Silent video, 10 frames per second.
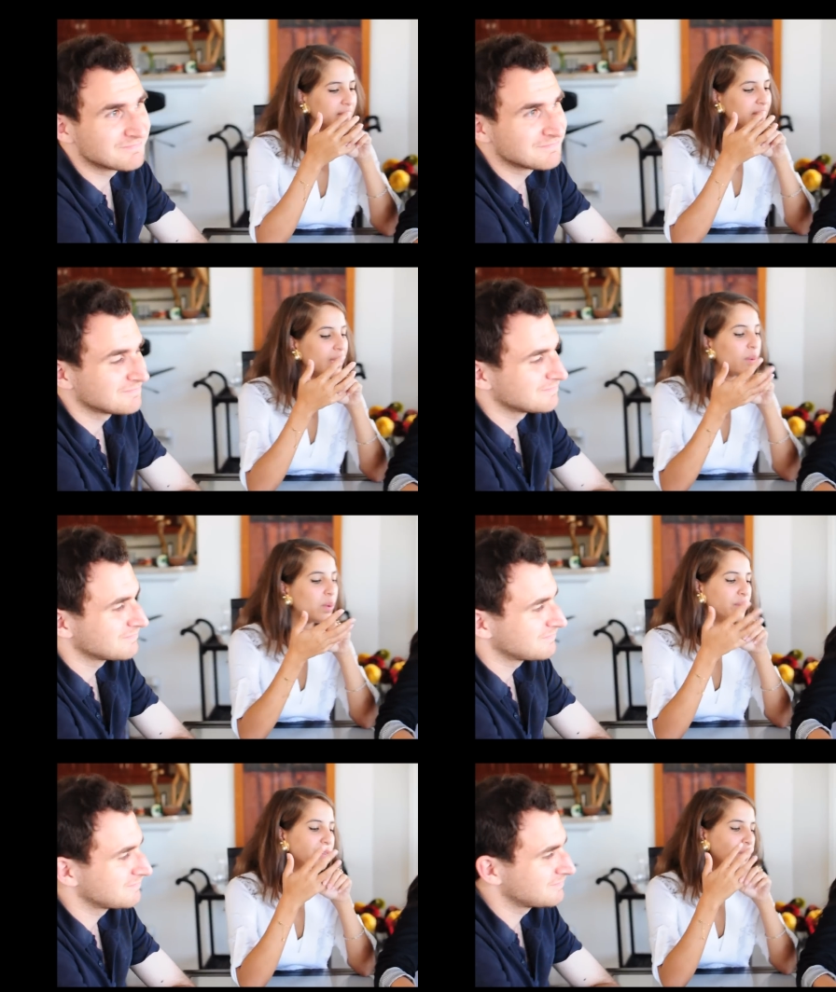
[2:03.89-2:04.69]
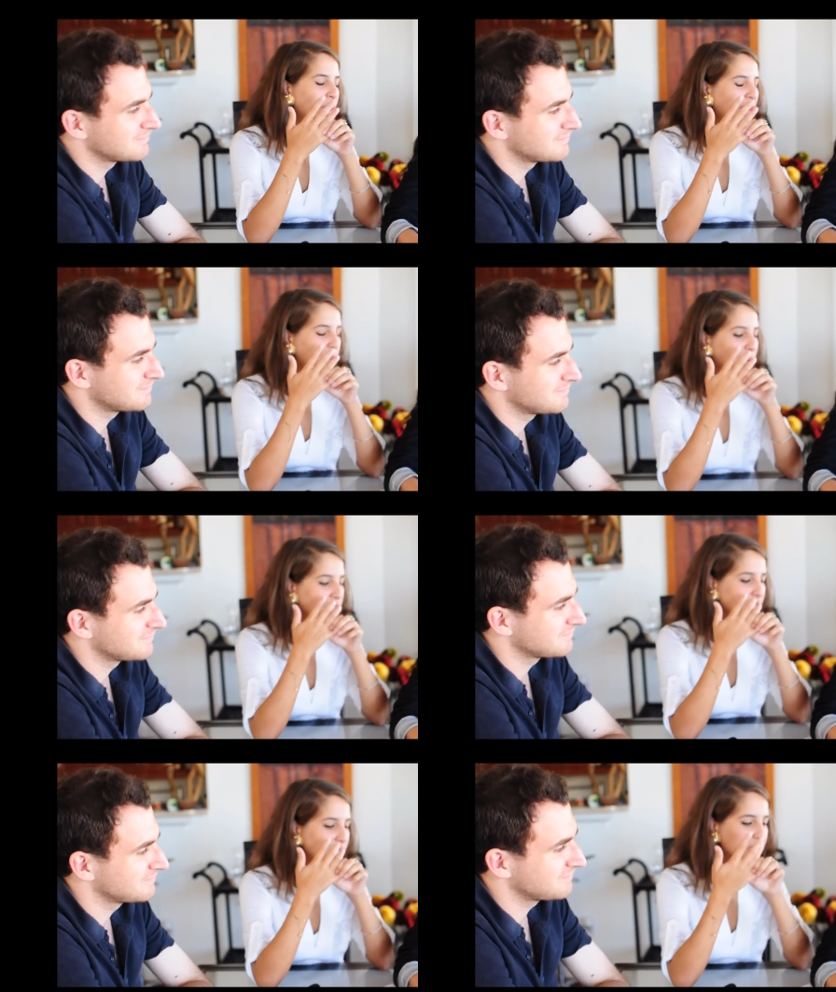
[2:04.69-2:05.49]
Speaker 1: Yeah, well, if you don't have a
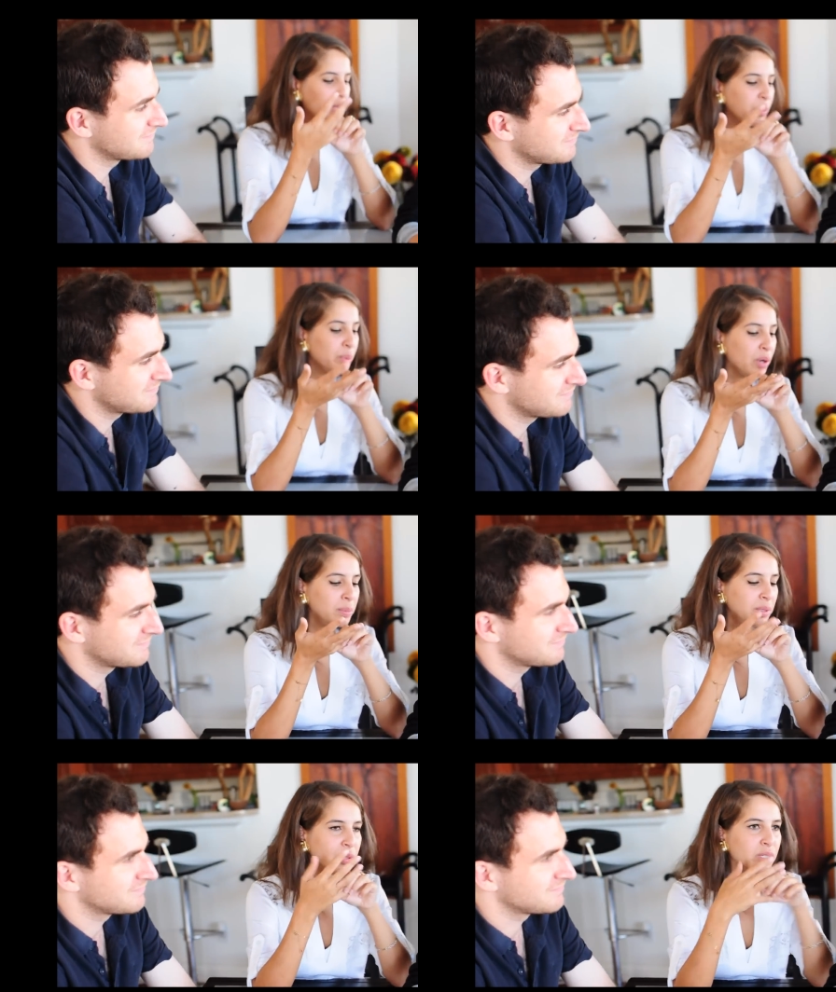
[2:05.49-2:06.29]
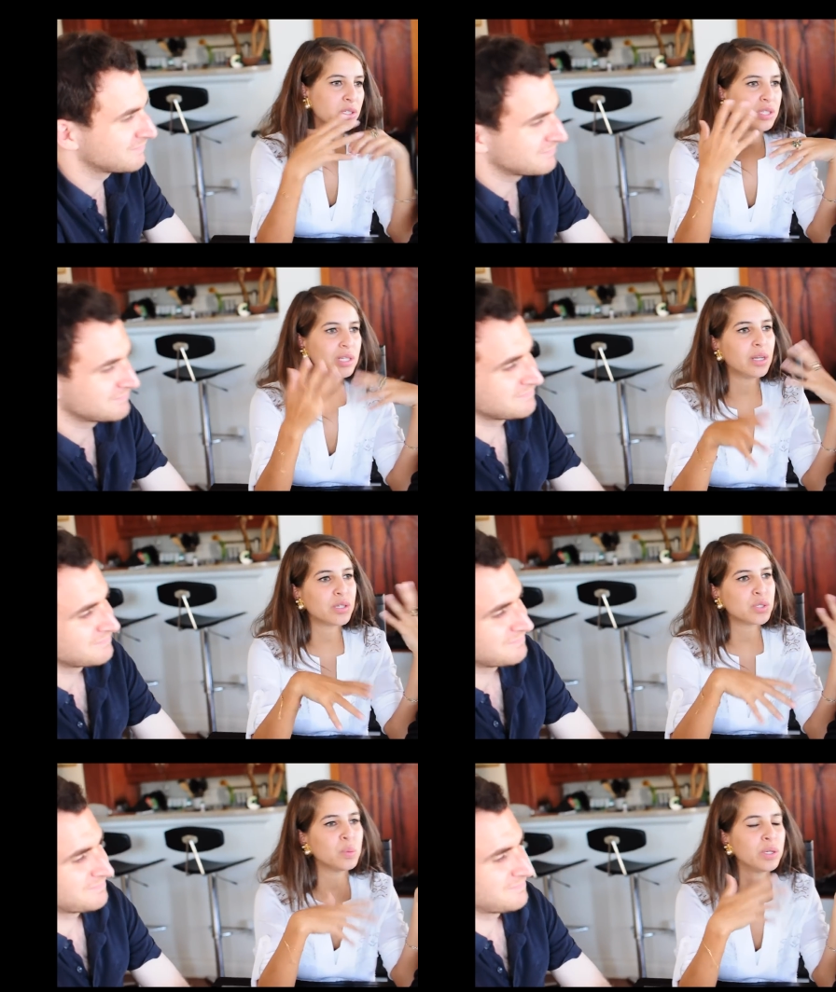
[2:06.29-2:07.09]
project, that's not a problem. You can just let
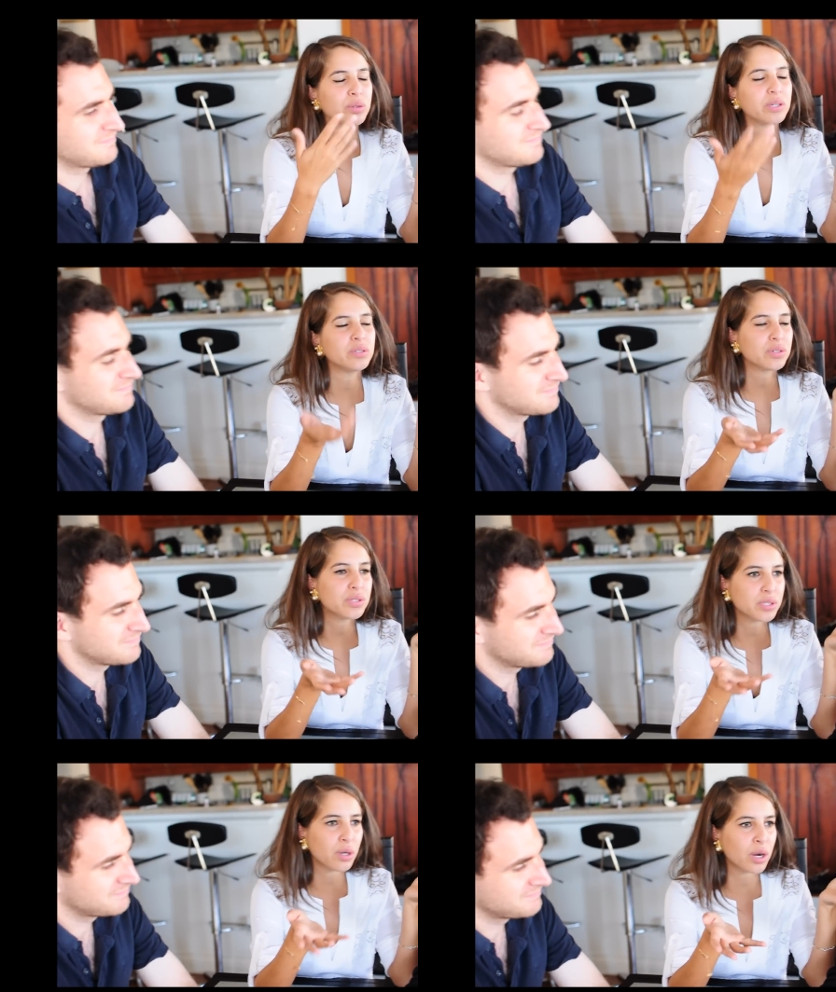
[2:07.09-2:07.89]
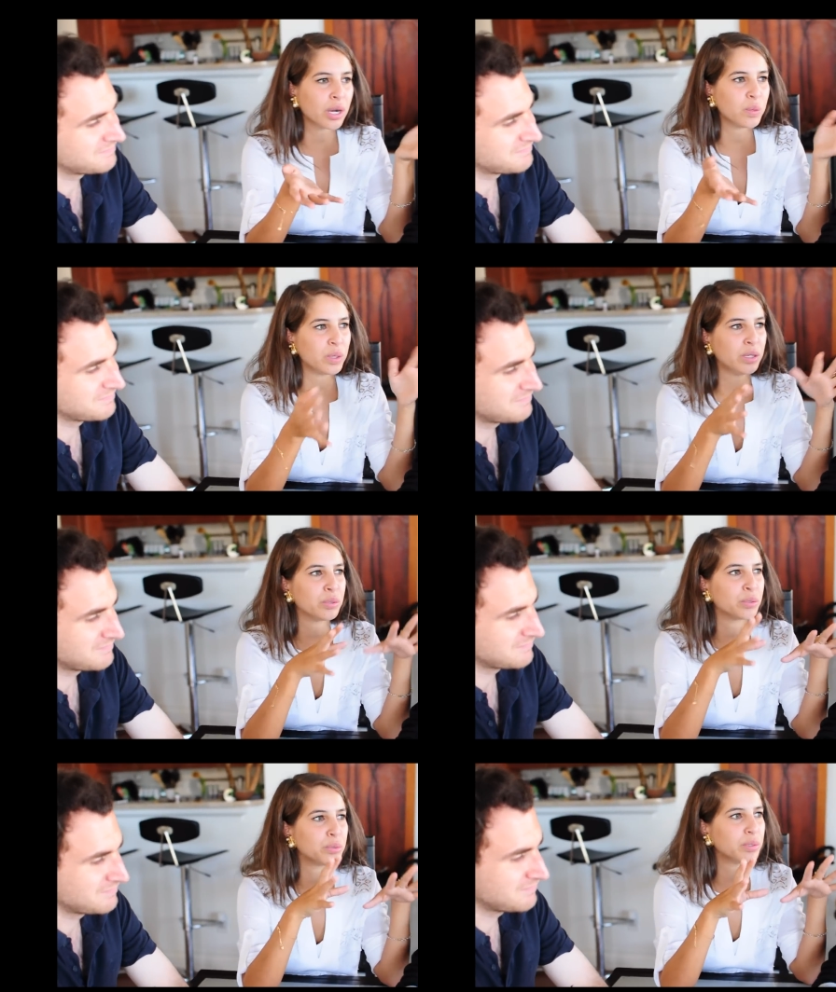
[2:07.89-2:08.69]
us know what your interests are and what
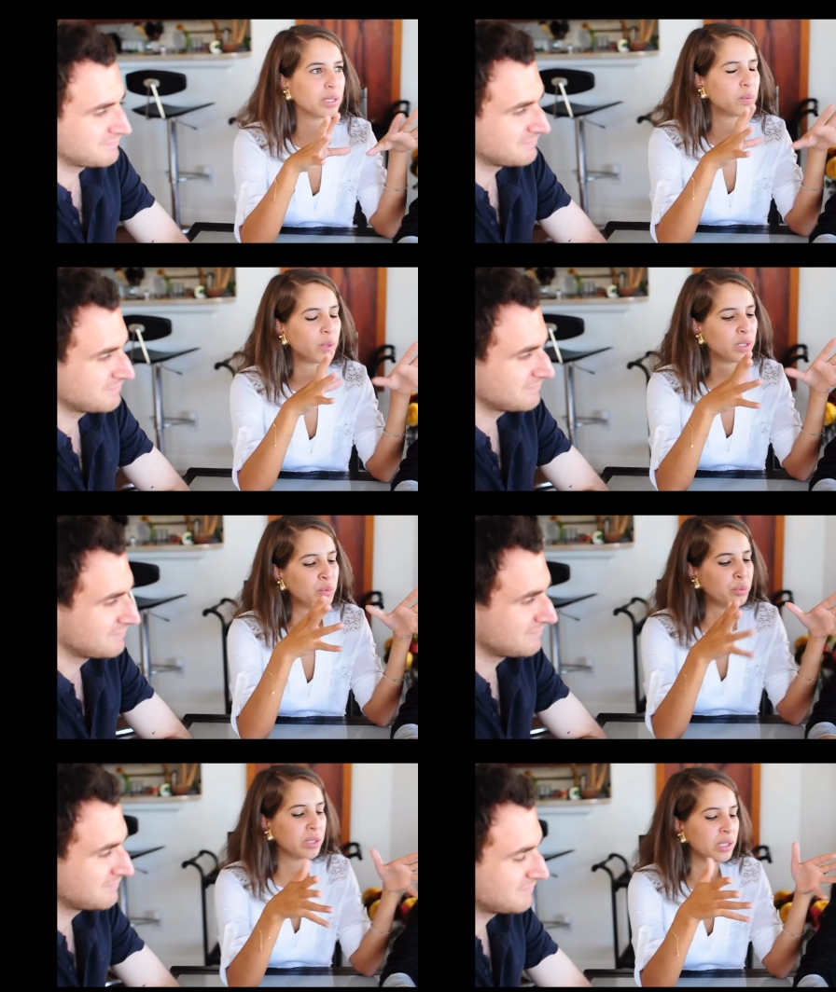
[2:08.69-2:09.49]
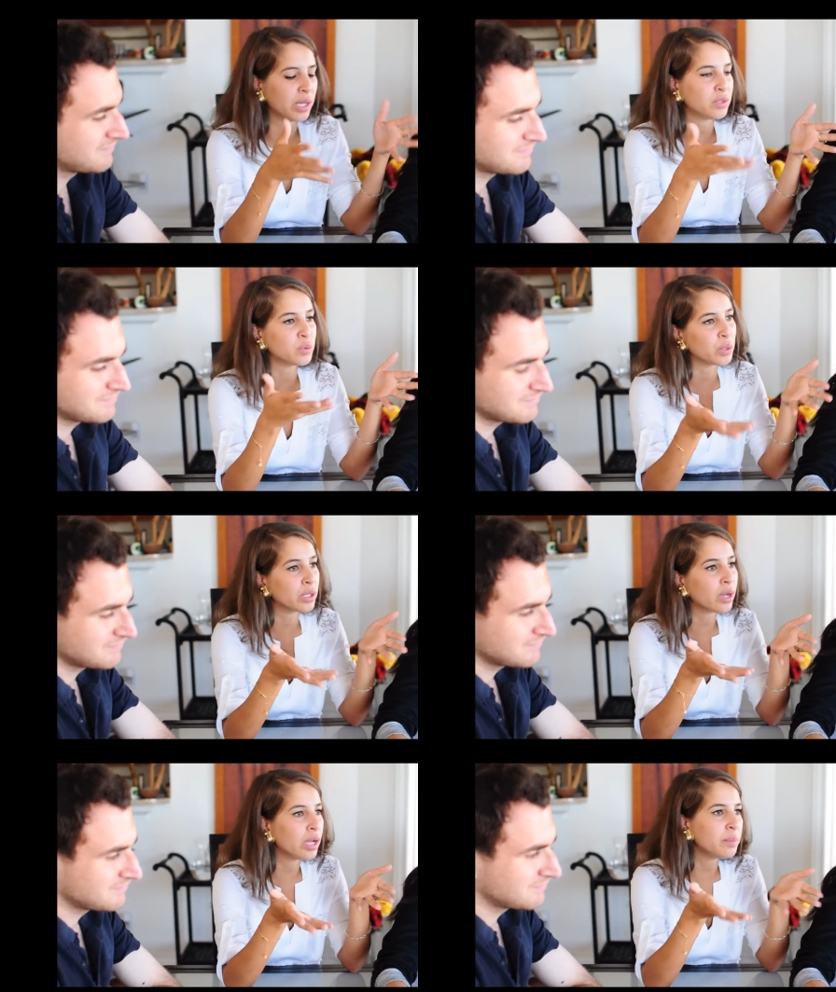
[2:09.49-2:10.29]
your what you'd really like to
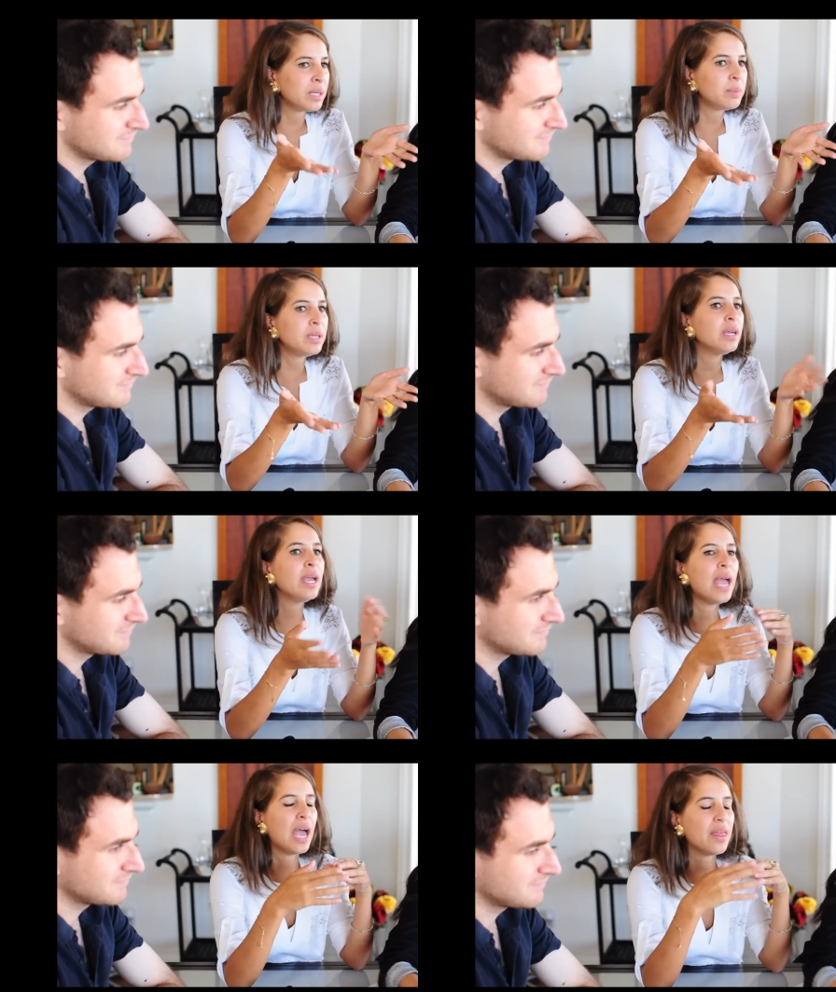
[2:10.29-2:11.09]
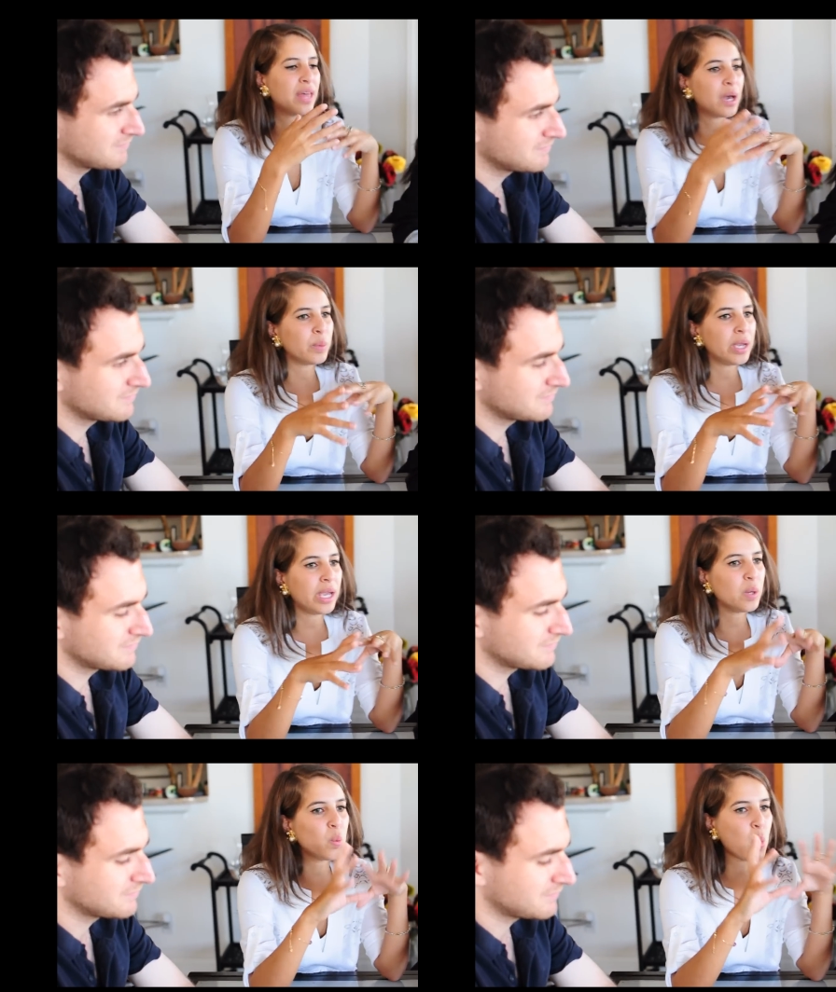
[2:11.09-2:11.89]
work on, maybe. And that
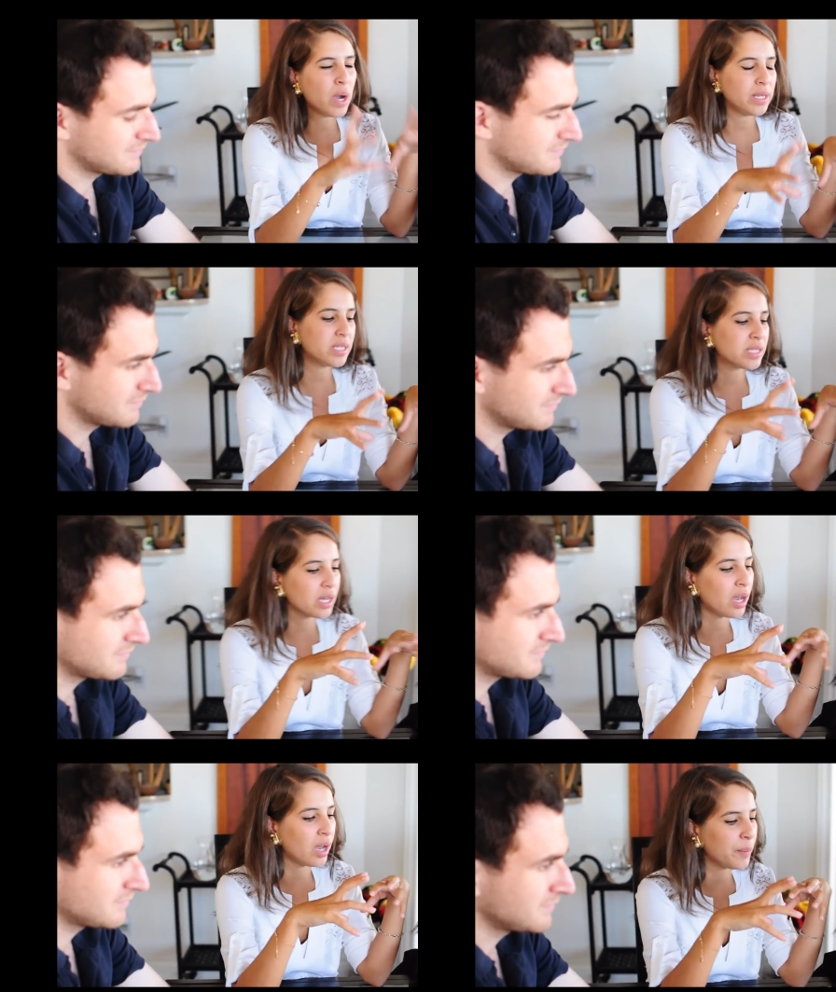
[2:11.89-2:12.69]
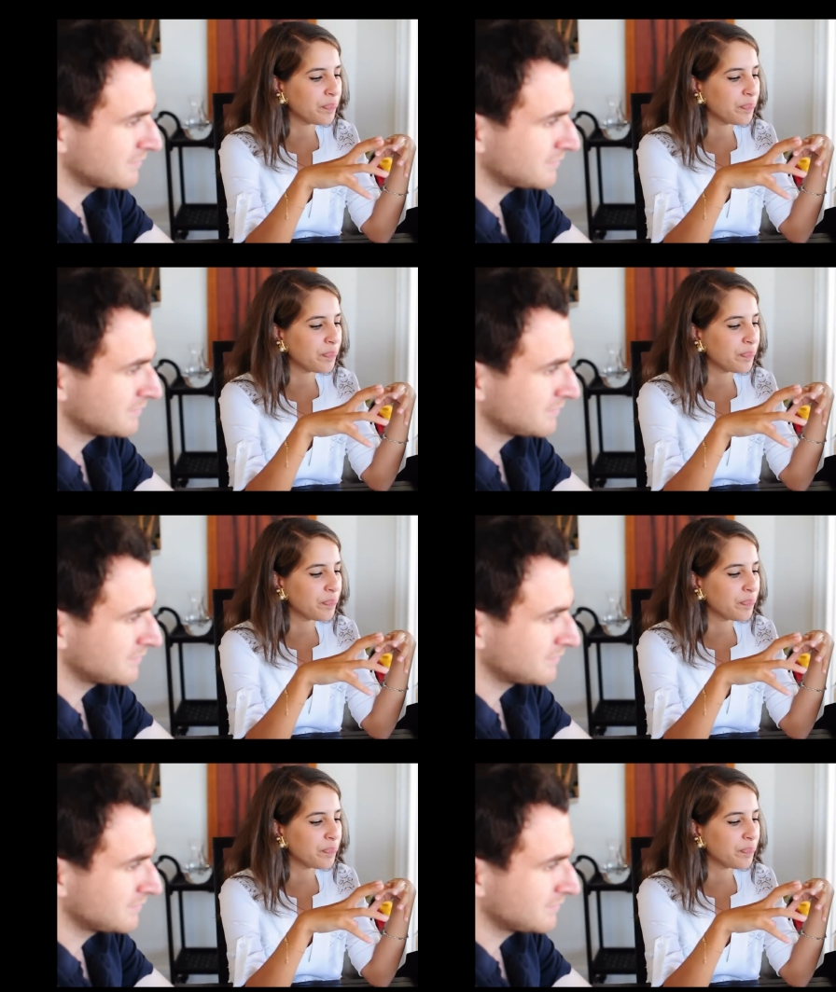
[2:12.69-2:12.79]
way, once um,